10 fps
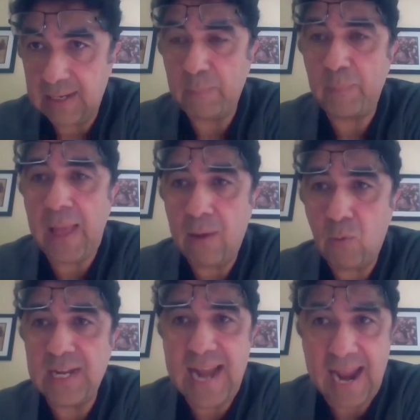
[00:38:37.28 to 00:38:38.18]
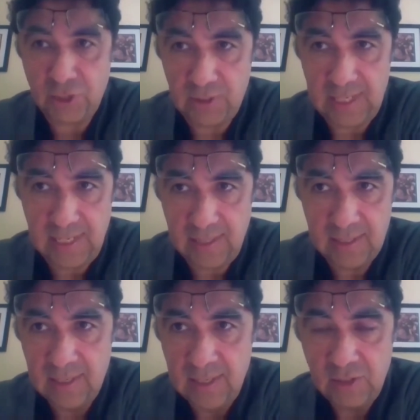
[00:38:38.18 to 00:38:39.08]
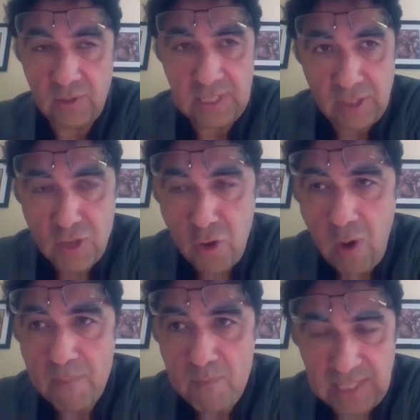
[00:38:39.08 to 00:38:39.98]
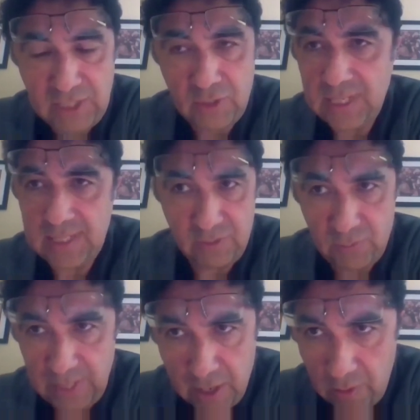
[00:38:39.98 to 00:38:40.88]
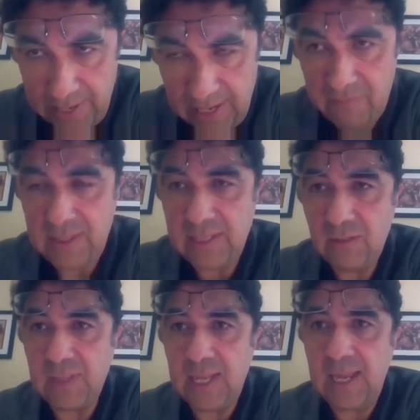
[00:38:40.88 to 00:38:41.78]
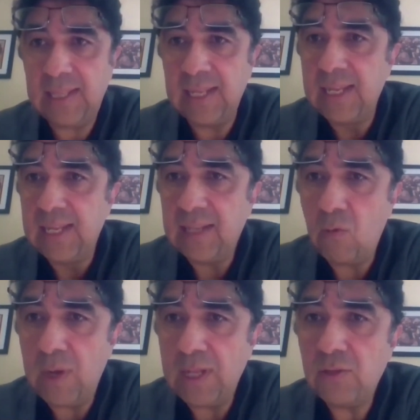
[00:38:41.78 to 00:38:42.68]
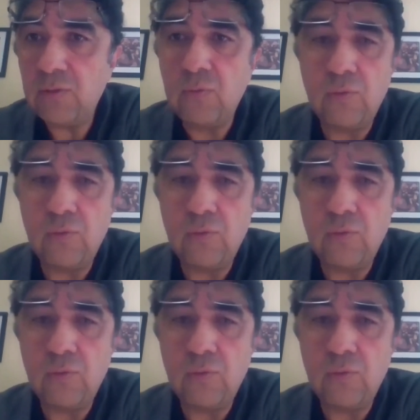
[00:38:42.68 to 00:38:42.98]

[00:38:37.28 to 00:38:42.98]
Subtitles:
power nationally. So there's no ambition there. There's really no evidence of that. They want to